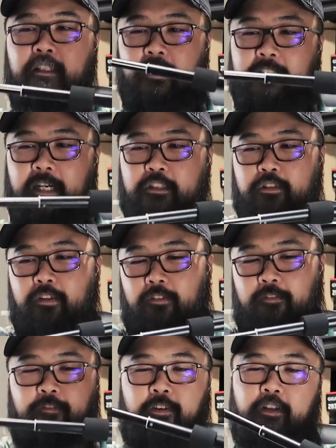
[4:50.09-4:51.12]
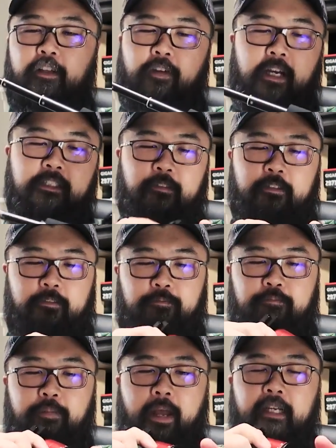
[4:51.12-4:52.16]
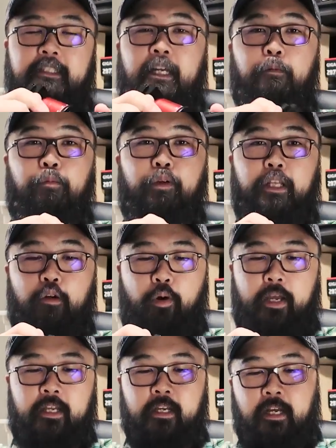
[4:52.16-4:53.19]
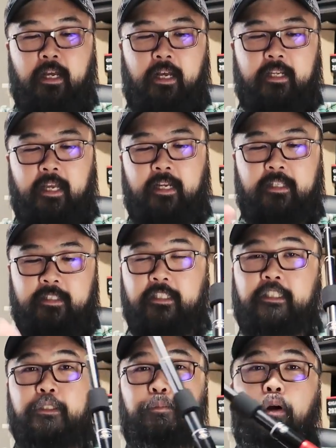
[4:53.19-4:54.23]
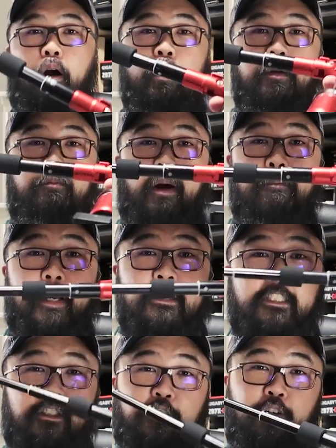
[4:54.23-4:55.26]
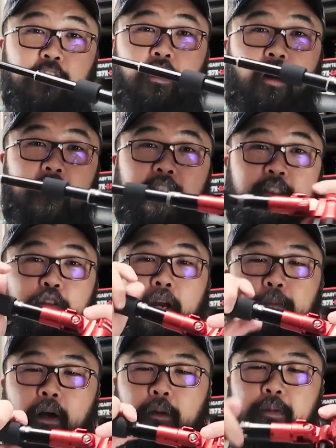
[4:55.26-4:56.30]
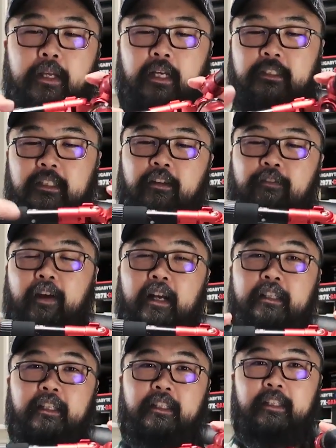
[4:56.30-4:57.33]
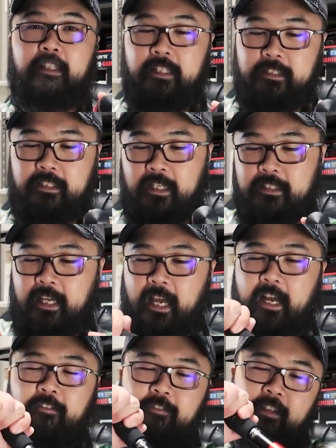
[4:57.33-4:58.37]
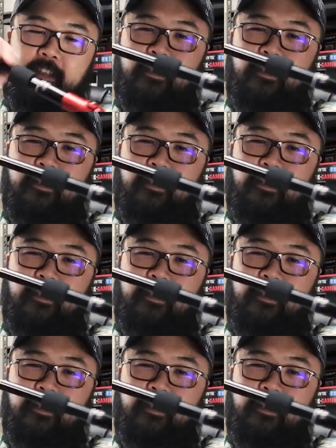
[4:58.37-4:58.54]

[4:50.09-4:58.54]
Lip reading: is actually fairly fast. It packs down pretty quick. Again, this is probably my biggest concern on this tripod because of the fact that this does have